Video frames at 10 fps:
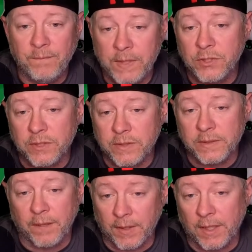features and
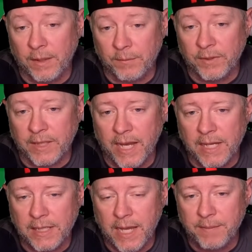stuff that come with
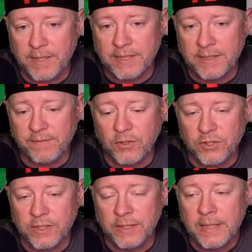the 8K PC
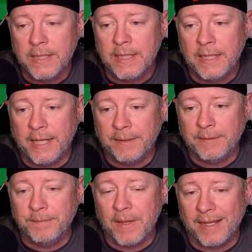version.
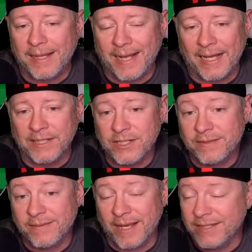I
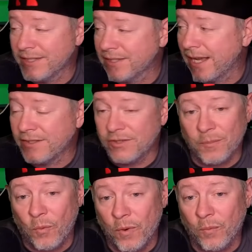just got to
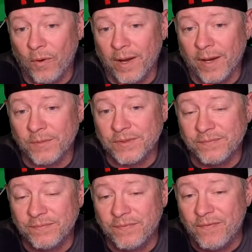the point where I
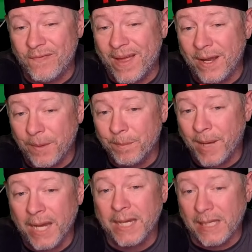was fed up
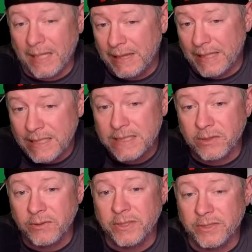buying Elite
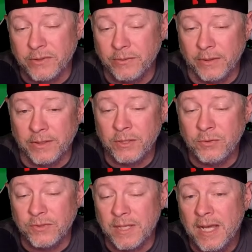Series
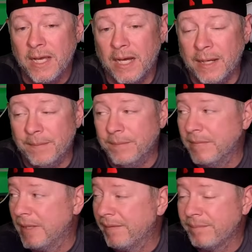2s.
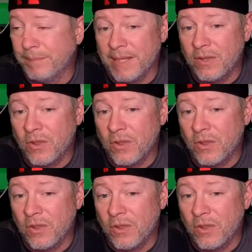I've